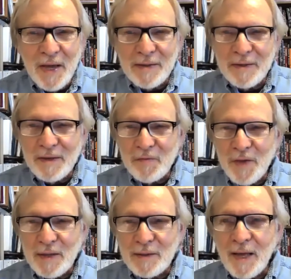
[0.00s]
that if
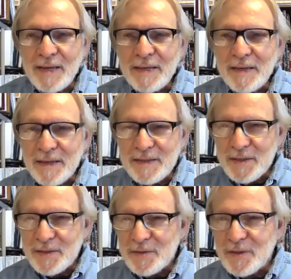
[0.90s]
that liking is
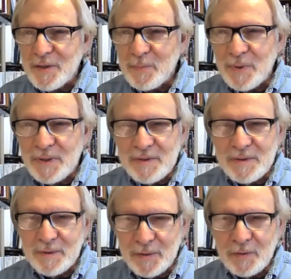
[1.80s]
as deep
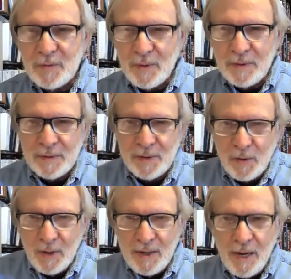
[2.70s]
as, you
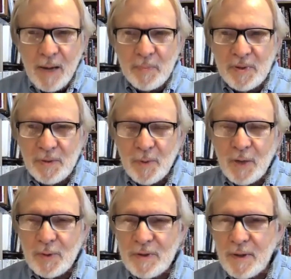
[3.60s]
know, agape, the
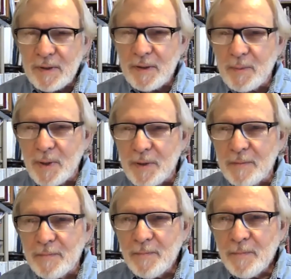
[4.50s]
way we're talking about
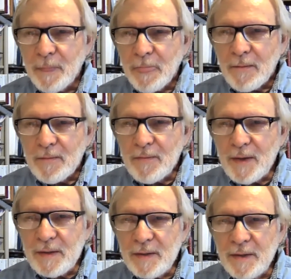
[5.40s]
it,
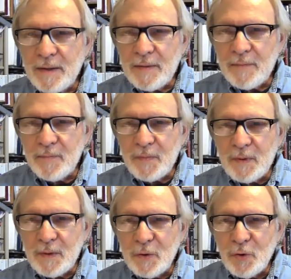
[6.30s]
then
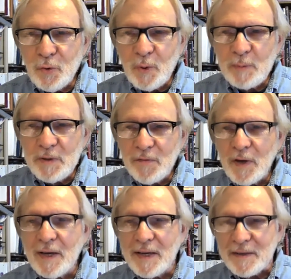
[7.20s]
you will be
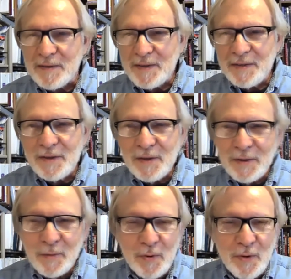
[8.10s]
fine in
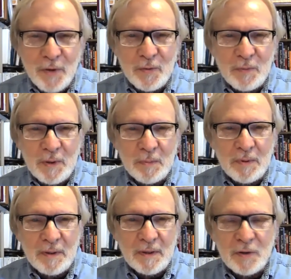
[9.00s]
dealing with other
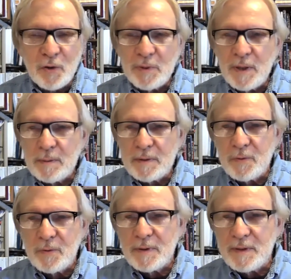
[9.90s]
people, and you'll be able
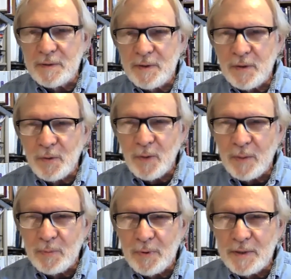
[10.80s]
to enlist their
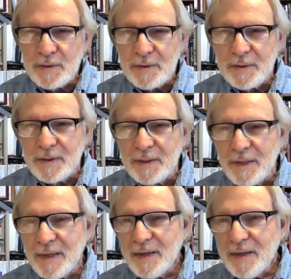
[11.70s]
cooperation,
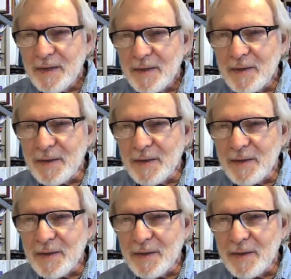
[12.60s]
and